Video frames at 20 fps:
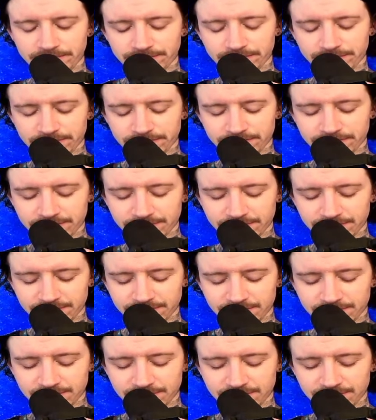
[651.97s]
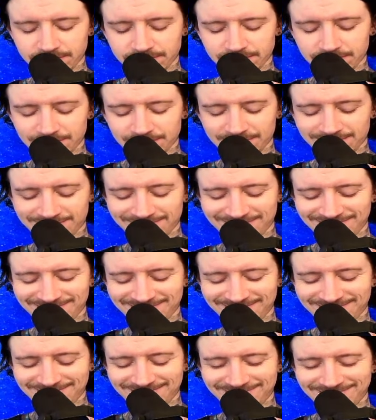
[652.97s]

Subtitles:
(no one is talking)